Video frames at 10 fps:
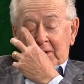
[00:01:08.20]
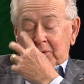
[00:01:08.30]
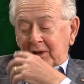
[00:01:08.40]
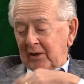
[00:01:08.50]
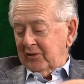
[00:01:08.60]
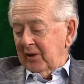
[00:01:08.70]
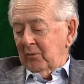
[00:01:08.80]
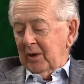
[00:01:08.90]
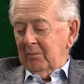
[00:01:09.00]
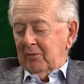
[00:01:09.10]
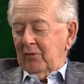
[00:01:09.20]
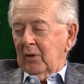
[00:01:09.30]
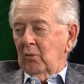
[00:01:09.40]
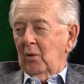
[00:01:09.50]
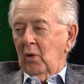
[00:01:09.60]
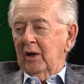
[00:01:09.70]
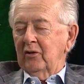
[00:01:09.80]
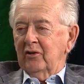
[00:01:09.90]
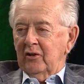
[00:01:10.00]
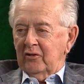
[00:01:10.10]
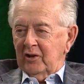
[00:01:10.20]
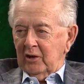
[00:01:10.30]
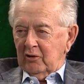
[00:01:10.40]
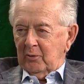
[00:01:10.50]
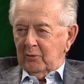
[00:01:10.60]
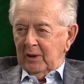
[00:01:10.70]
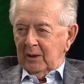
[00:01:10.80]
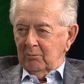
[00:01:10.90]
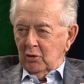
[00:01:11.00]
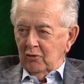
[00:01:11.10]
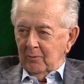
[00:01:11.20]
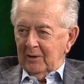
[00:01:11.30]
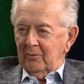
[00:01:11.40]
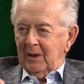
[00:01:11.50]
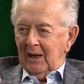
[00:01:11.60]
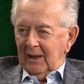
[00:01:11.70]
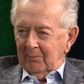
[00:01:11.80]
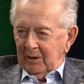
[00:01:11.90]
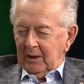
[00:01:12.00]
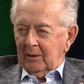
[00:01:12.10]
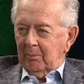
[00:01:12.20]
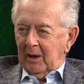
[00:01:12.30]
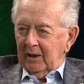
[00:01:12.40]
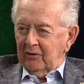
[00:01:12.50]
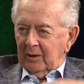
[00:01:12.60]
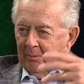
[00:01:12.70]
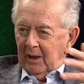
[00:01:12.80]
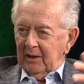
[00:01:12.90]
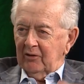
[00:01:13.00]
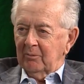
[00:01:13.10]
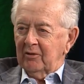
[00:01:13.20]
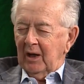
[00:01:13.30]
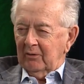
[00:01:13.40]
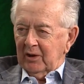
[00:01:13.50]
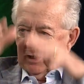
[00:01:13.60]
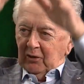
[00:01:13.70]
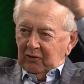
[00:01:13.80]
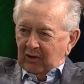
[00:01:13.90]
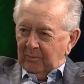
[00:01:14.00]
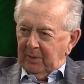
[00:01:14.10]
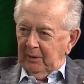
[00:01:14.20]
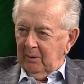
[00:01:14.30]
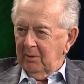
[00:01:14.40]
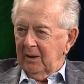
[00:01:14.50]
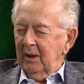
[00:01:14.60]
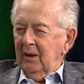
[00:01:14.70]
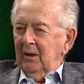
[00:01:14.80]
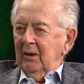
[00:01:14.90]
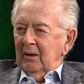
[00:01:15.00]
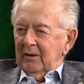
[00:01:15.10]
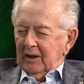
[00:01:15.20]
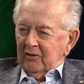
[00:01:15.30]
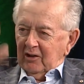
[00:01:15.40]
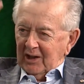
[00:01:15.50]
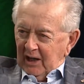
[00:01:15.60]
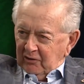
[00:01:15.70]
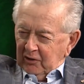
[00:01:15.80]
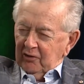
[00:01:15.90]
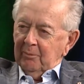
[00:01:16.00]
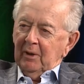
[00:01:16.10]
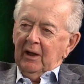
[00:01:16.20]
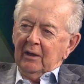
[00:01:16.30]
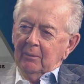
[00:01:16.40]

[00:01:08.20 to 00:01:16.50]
we touched on one before. Well, one is to distinguish between the movements behind political parties and the parties themselves. And I use this pyramid. You can say, yes, there's a political